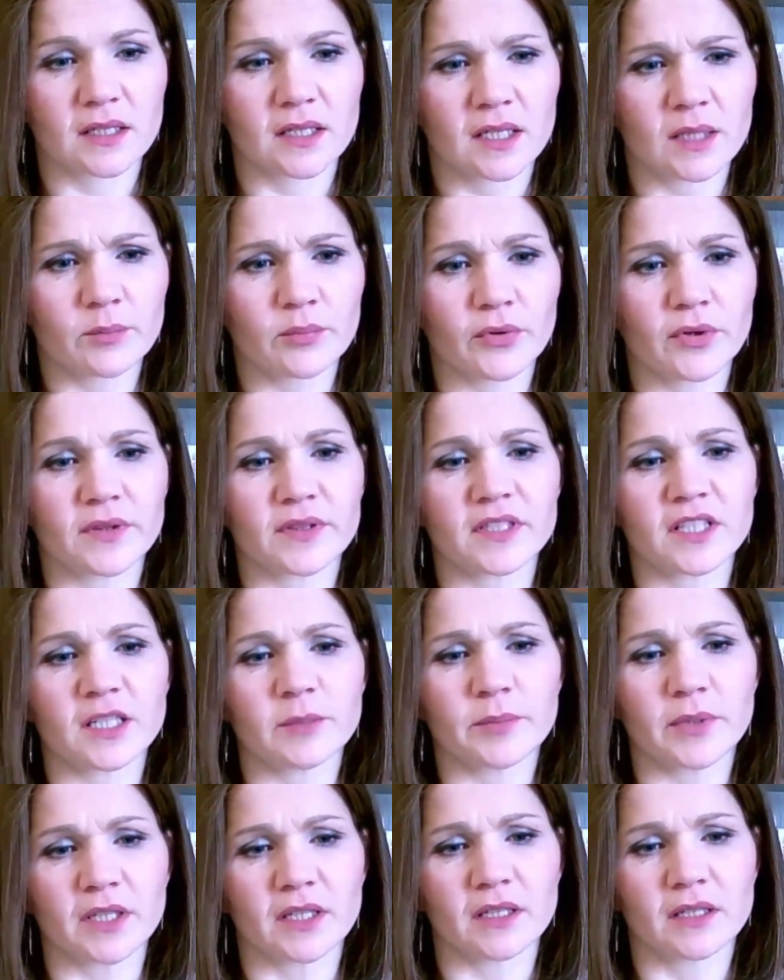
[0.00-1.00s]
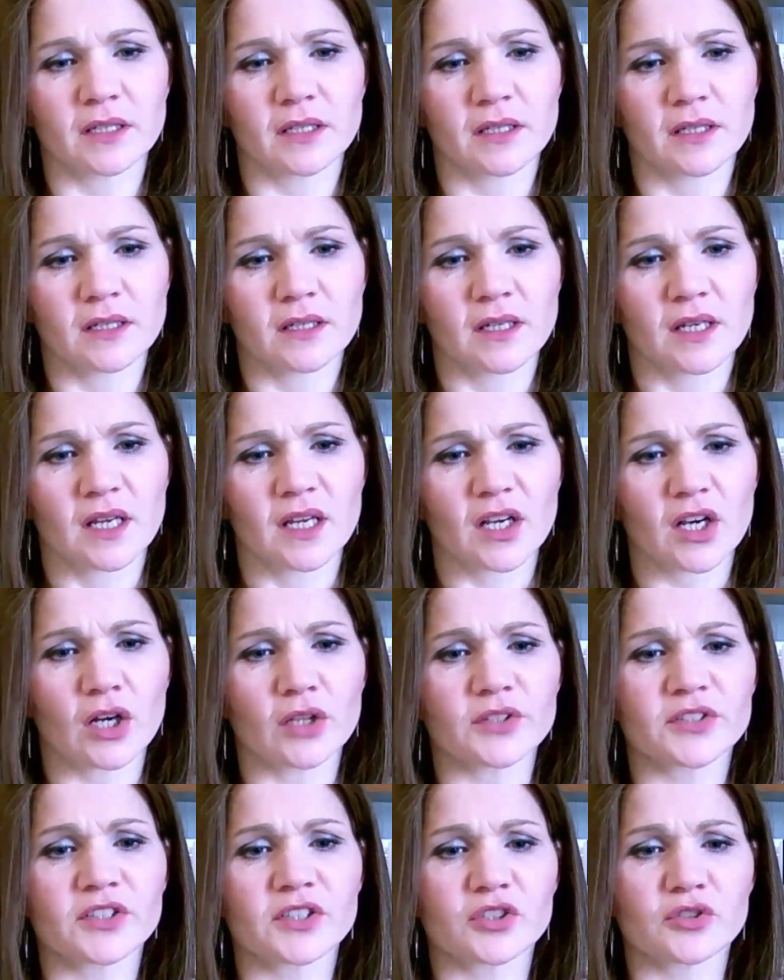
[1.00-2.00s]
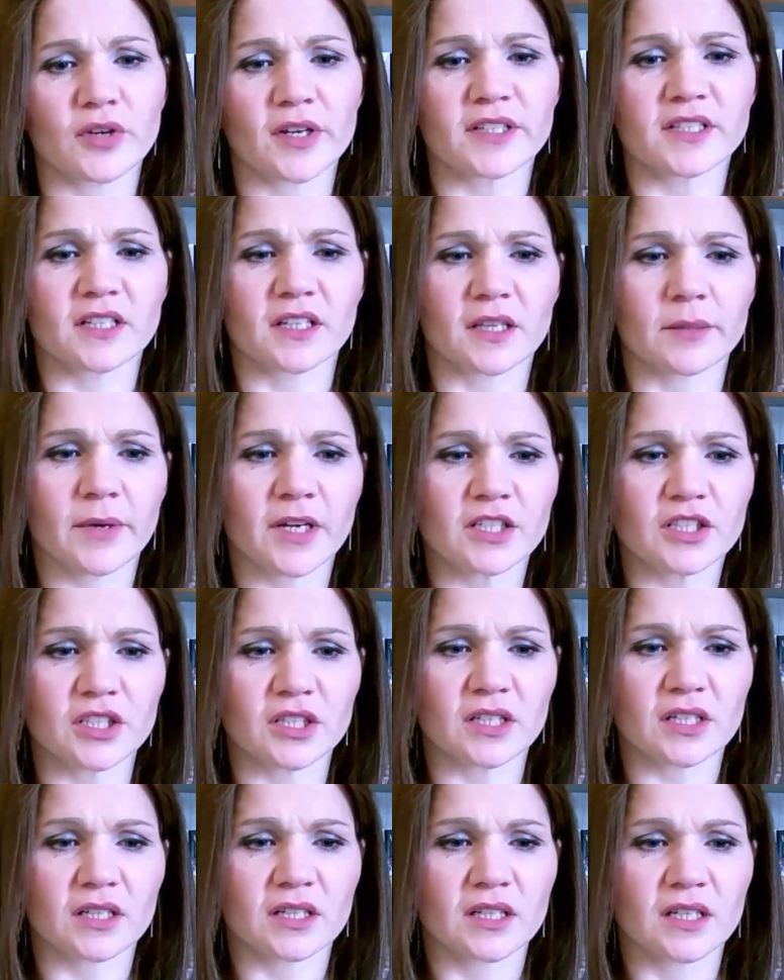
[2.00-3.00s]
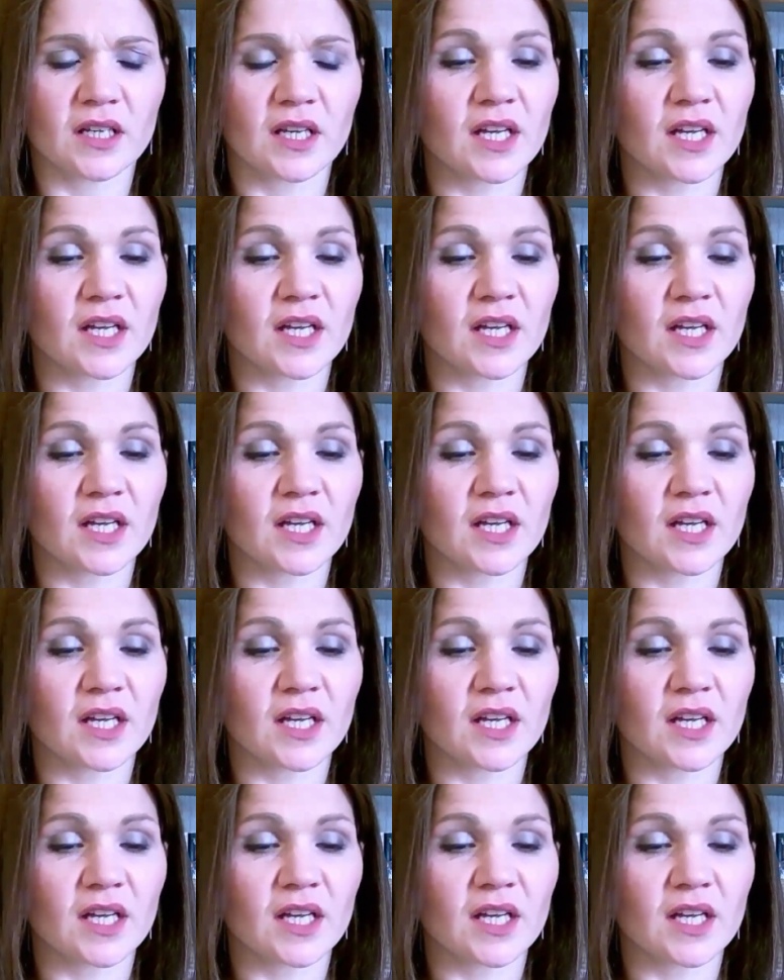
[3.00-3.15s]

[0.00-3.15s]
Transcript: He breathed deeply, concentrated on the magic,